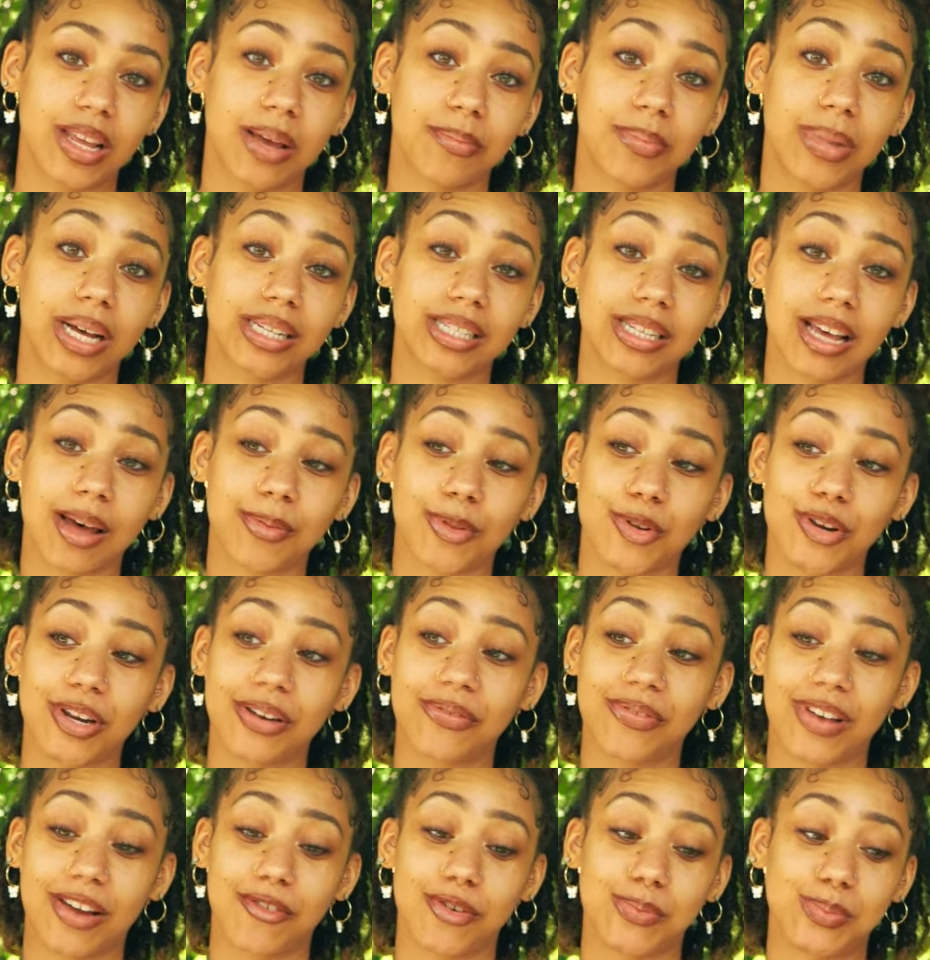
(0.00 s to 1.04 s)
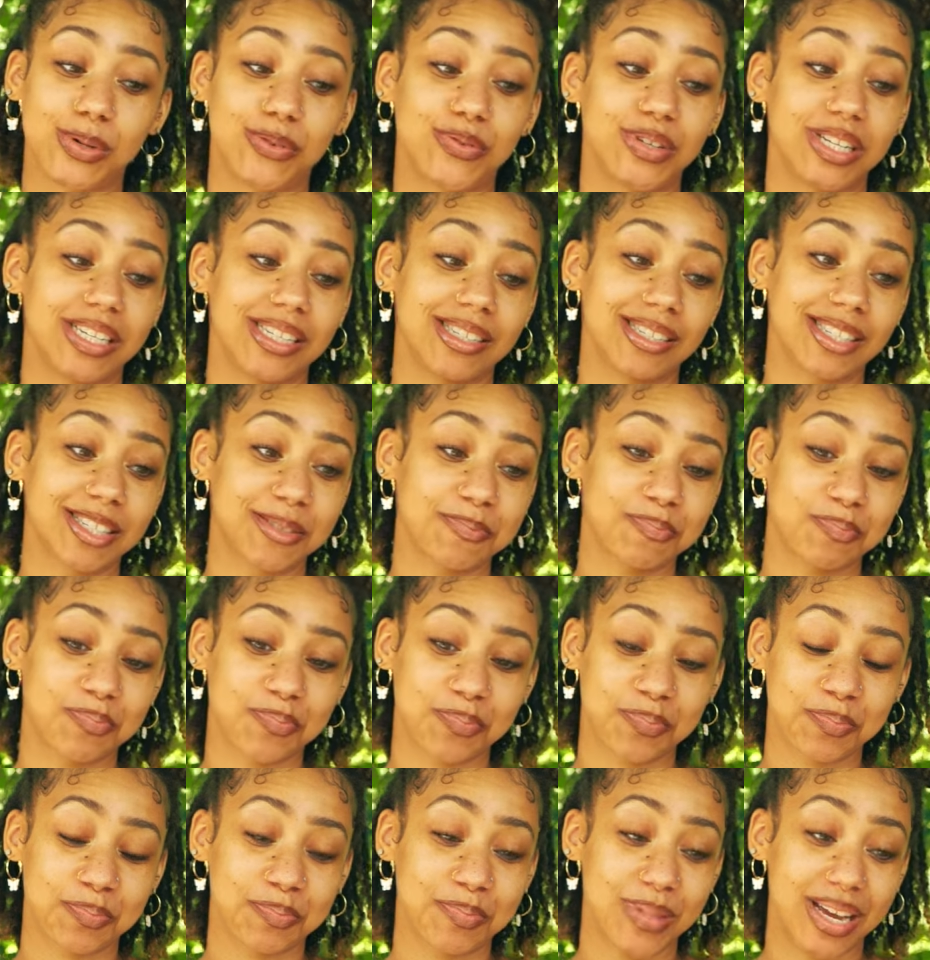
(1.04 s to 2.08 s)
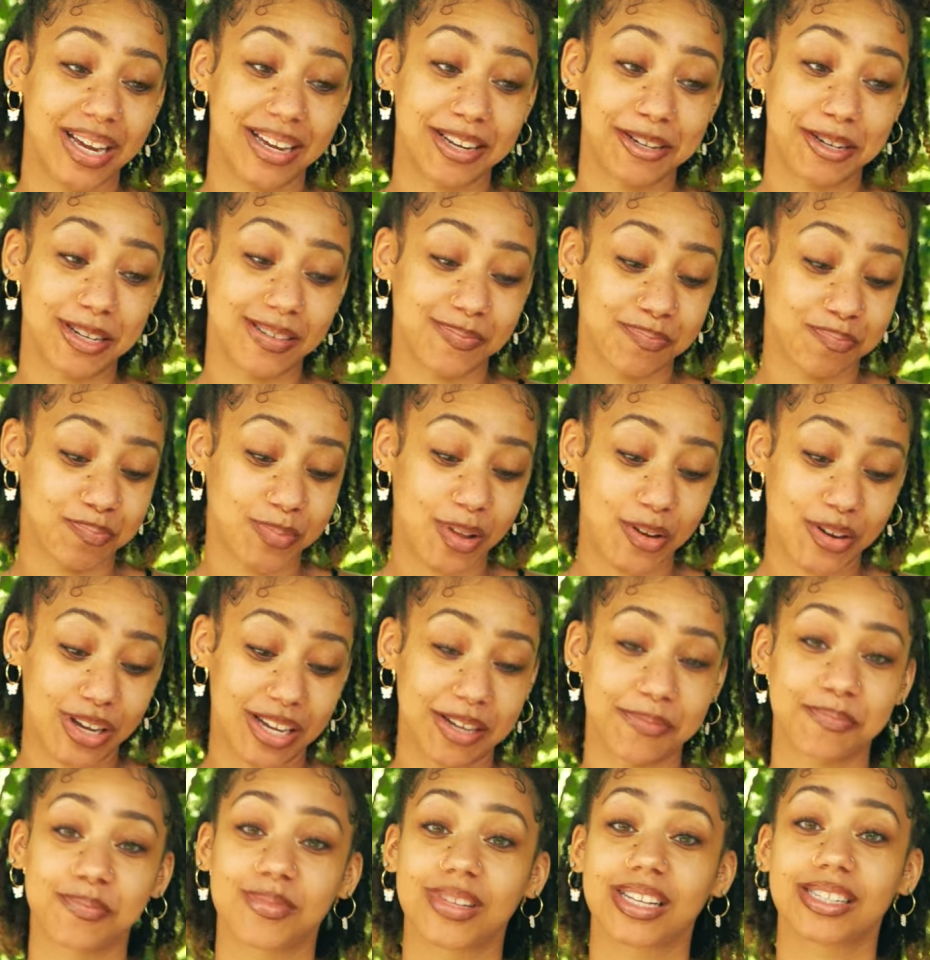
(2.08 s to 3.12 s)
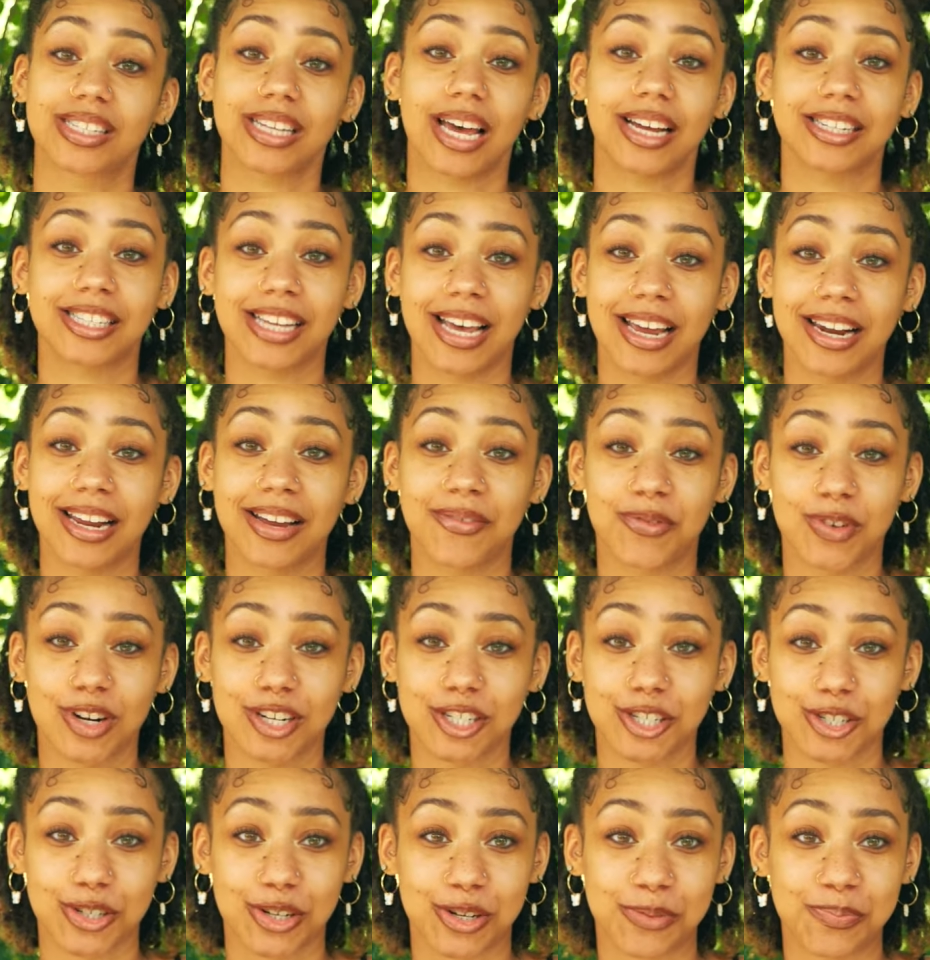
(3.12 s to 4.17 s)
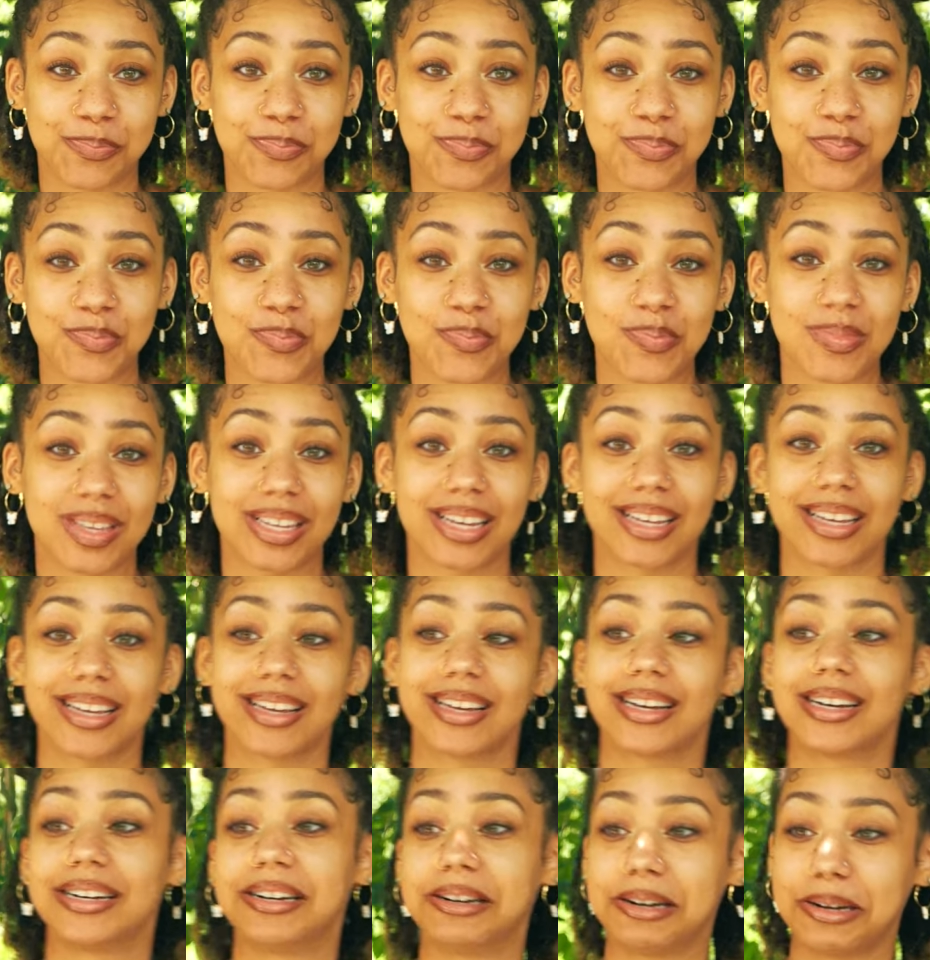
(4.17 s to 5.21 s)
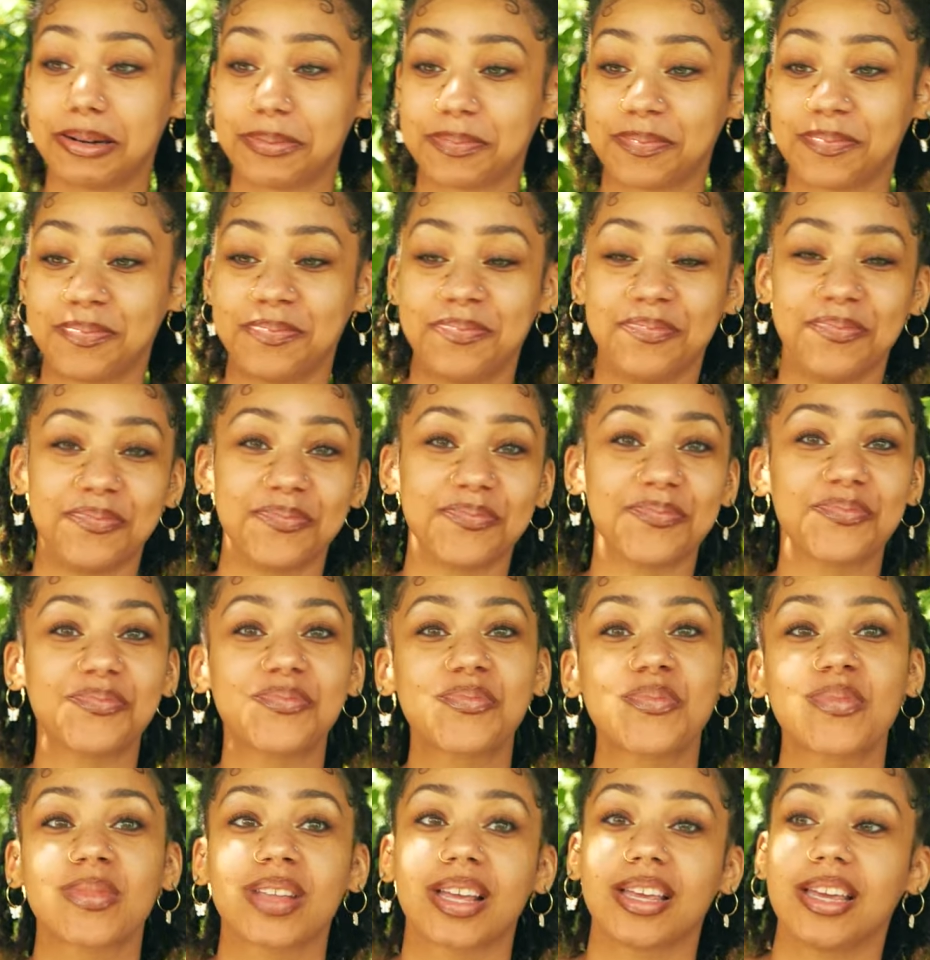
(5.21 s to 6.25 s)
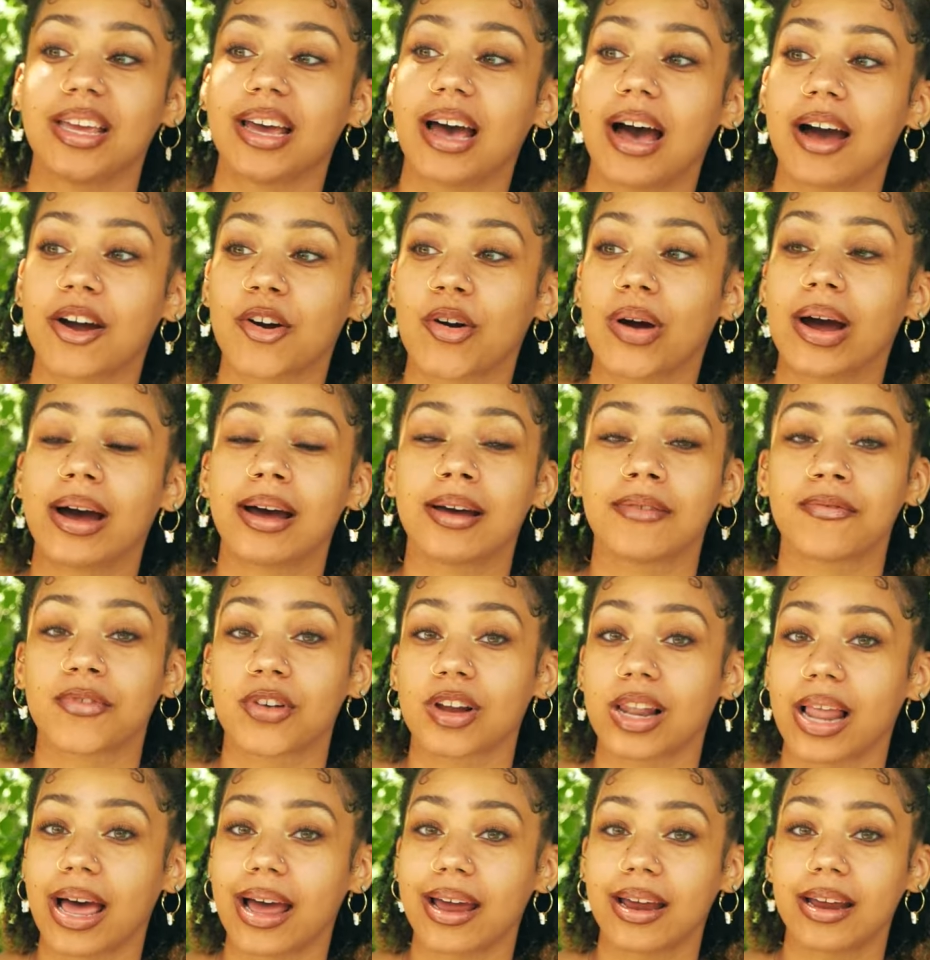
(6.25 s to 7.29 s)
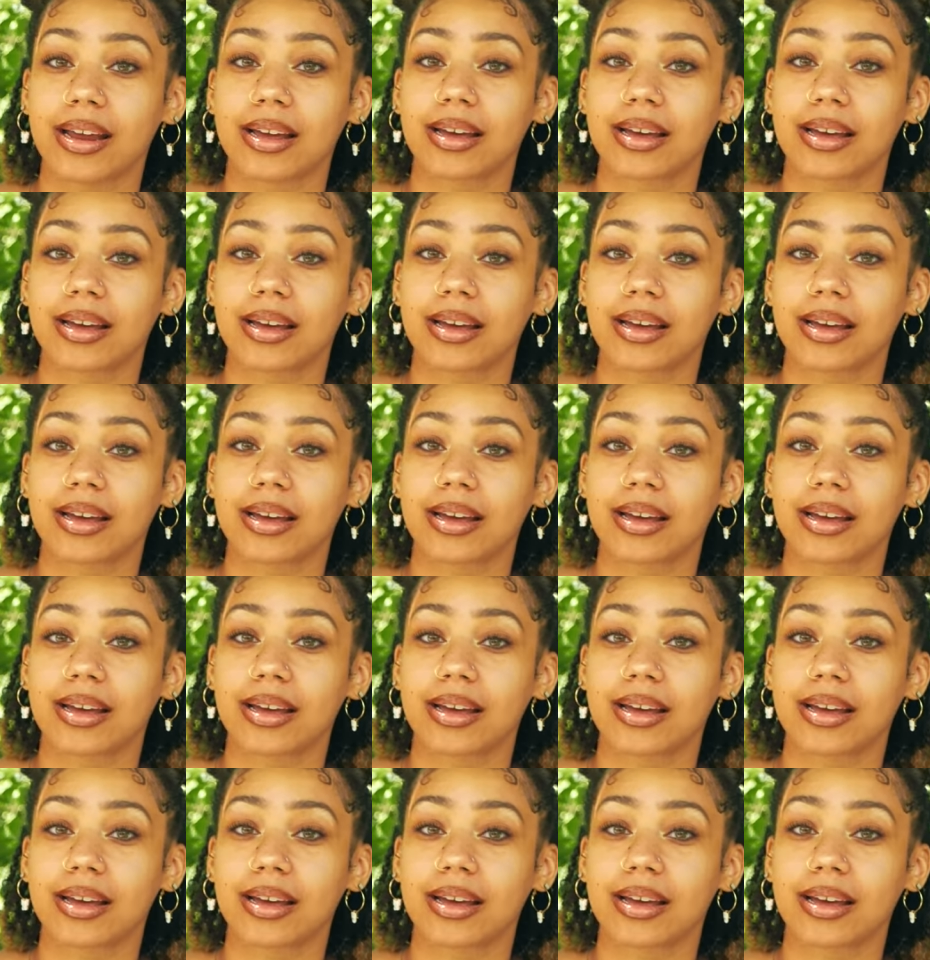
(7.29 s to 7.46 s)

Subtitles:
My top 3 favorite movies, man. Okay, Titanic for sure. Um, yeah, I cried for like